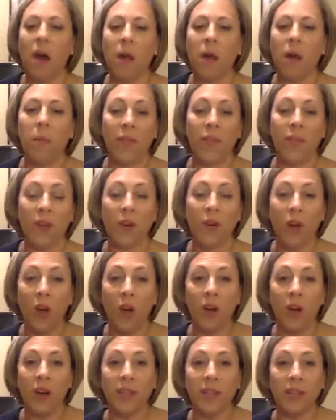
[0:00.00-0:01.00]
But there
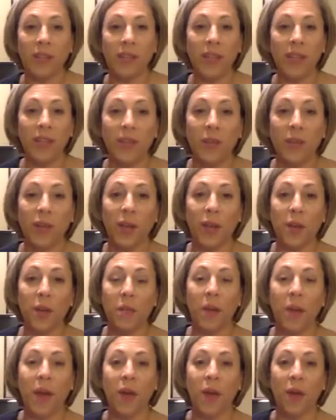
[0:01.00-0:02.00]
are a significant
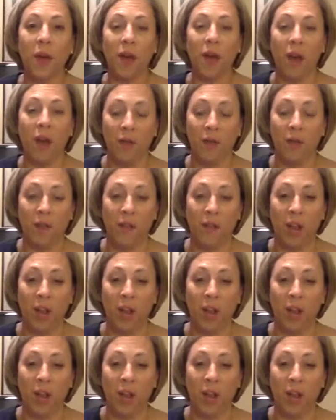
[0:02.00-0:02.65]
amount of